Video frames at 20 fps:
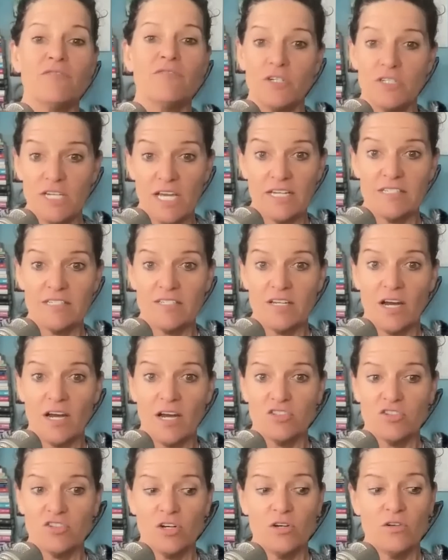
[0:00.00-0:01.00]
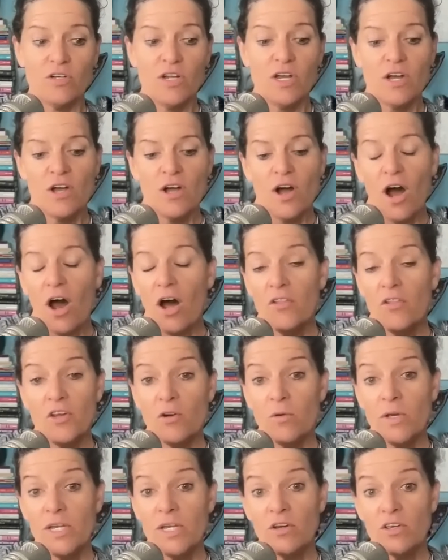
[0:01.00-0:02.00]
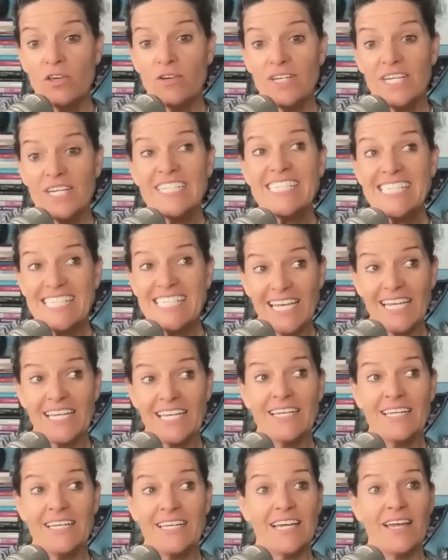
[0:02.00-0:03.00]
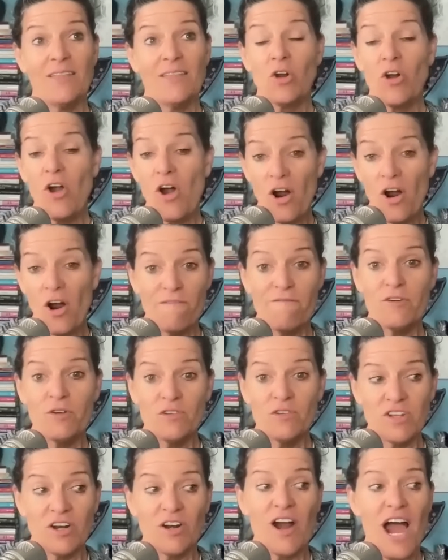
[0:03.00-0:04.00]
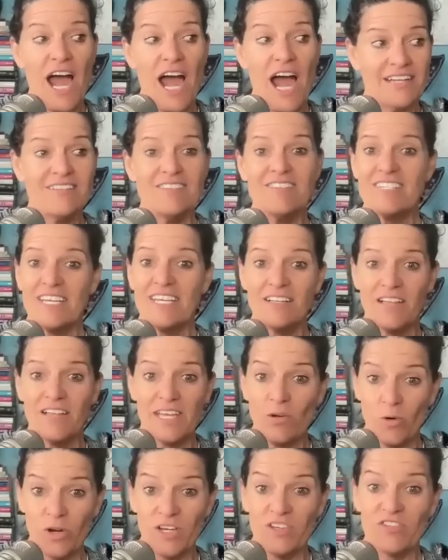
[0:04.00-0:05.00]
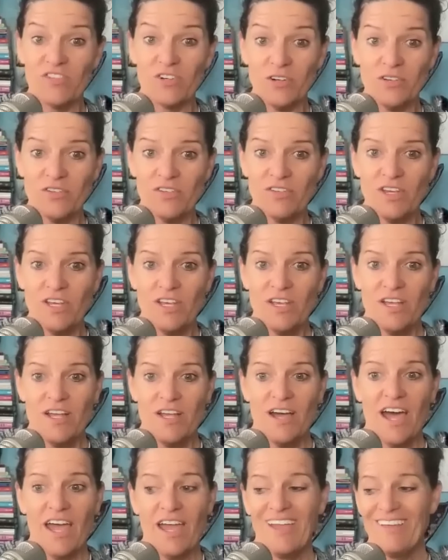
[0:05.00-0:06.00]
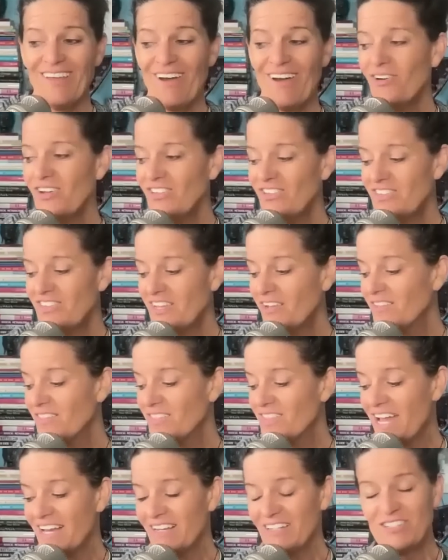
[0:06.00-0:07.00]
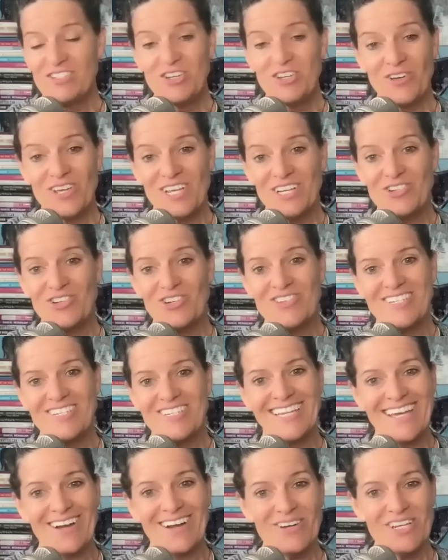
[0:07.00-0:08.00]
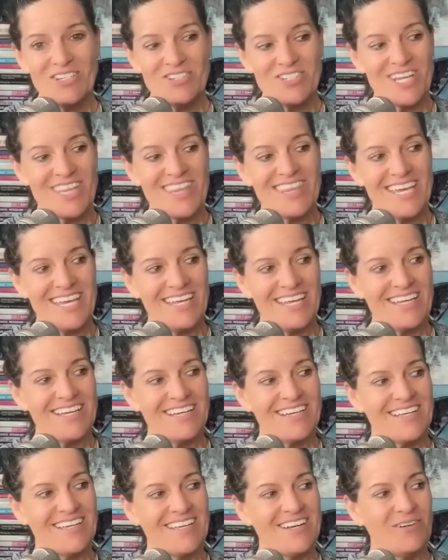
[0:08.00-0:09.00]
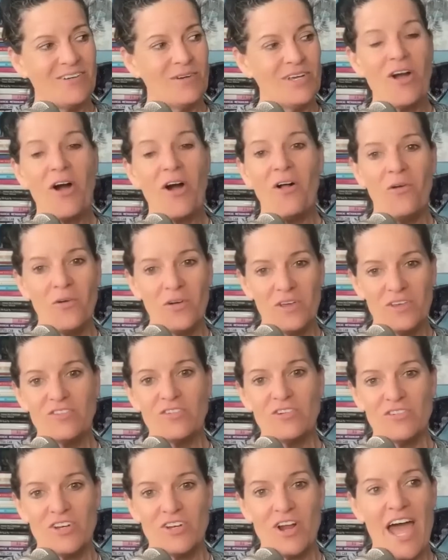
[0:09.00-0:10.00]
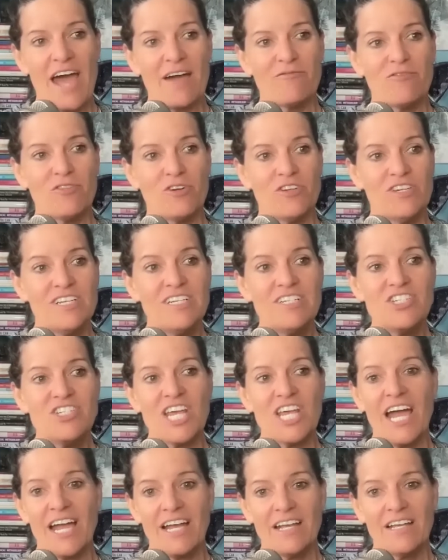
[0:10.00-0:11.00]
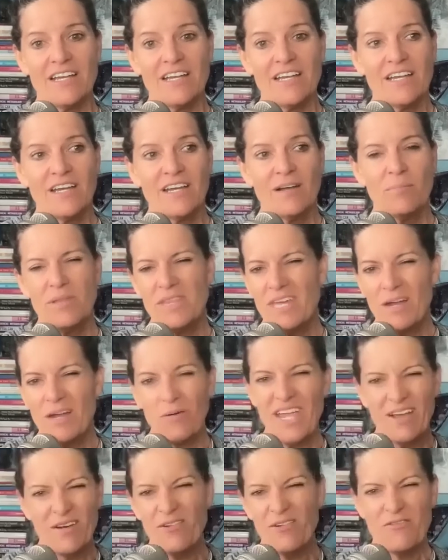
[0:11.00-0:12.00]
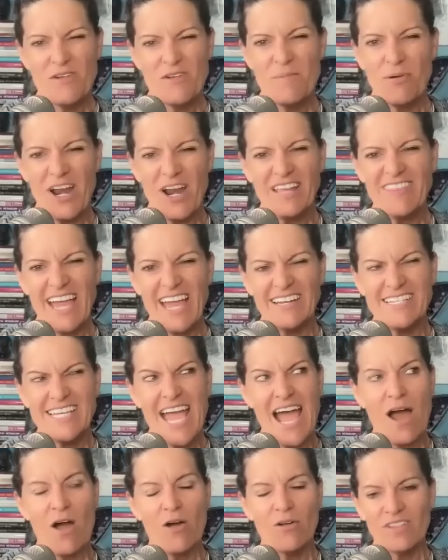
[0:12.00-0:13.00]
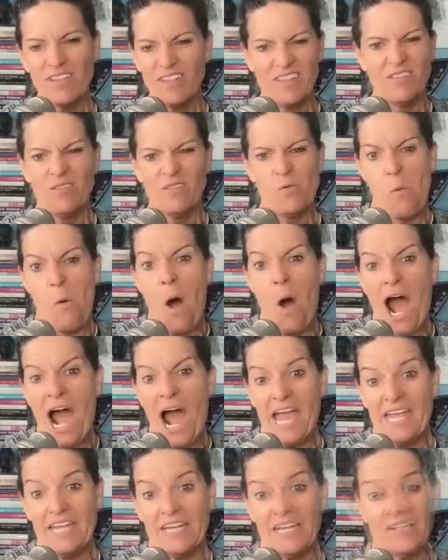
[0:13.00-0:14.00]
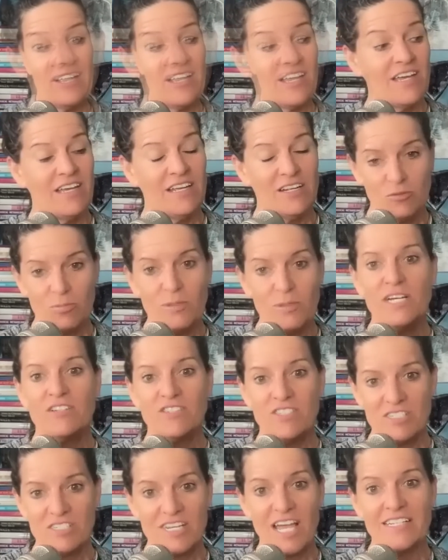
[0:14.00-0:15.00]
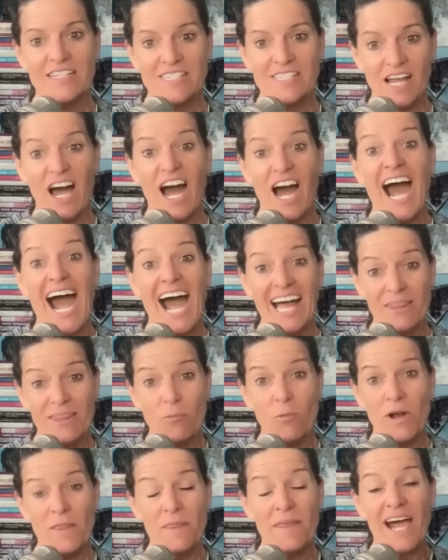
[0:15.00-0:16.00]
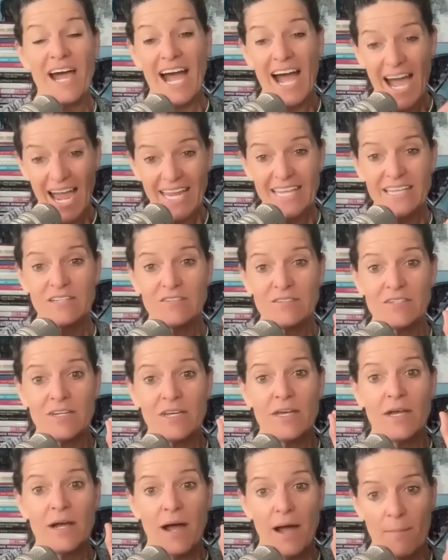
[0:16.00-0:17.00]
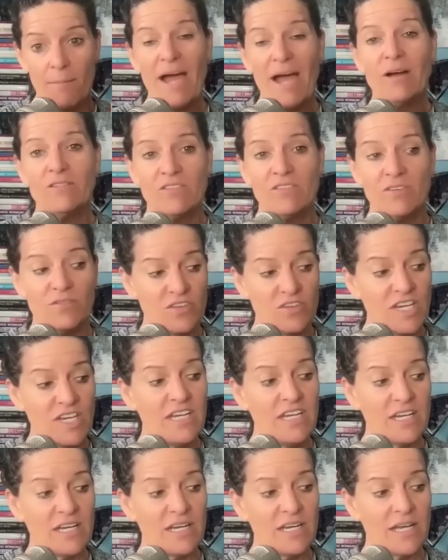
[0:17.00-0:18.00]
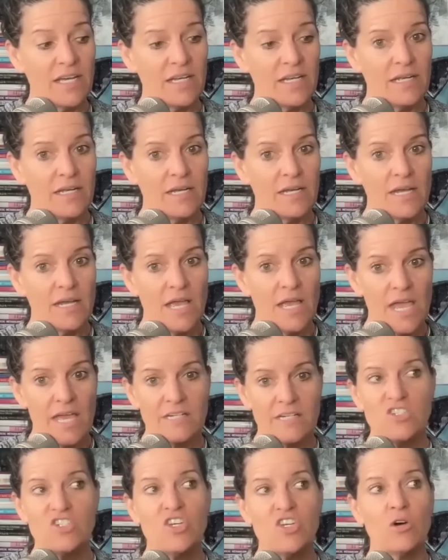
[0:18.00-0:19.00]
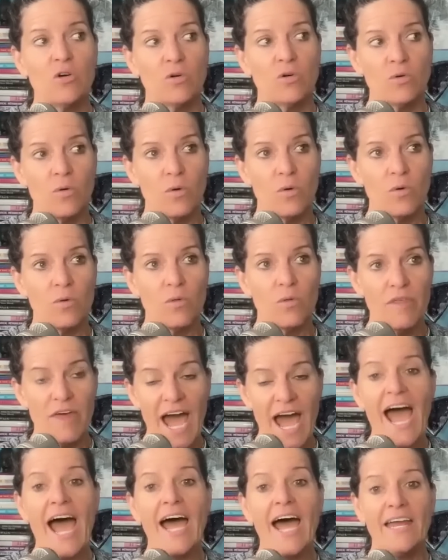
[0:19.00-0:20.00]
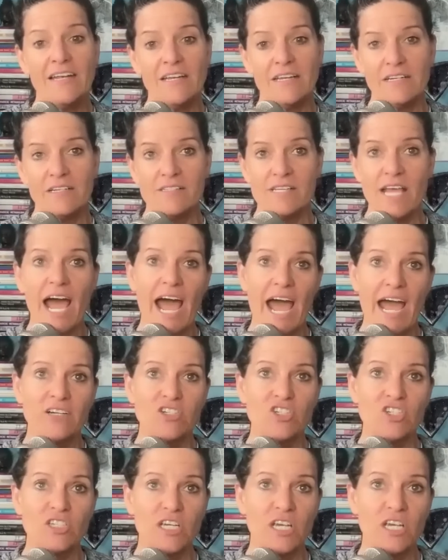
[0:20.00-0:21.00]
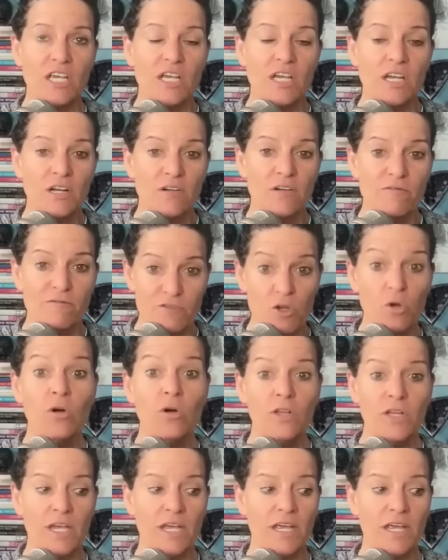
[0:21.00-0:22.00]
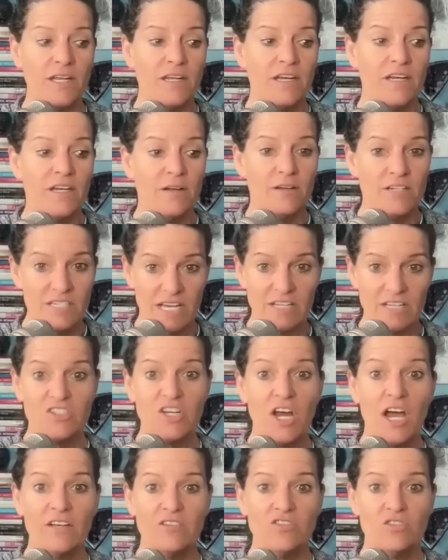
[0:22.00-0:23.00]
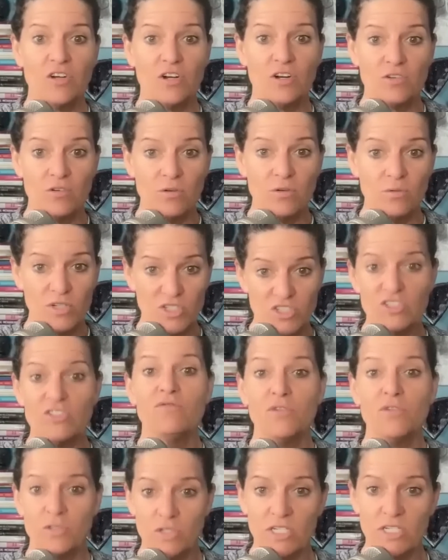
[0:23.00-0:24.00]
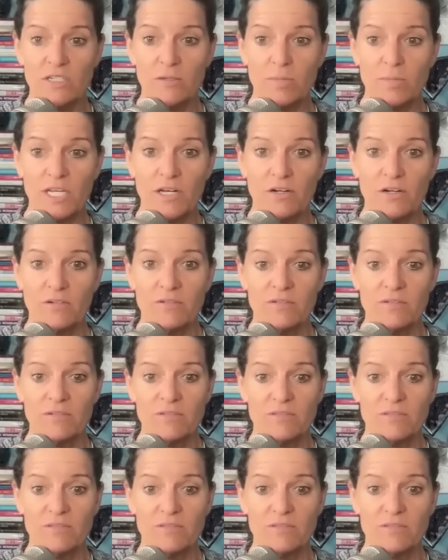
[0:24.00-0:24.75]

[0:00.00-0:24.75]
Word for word: for testosterone, although we know you need zinc, and there are foods that are high in zinc, like oysters. I always think that is so interesting that we used to think, you know, we call oysters an aphrodisiac, but then we, if we break that down, why? It's because it's got a, one of the highest amounts of zinc in it and so that is actually fueling testosterone, which is fueling libido.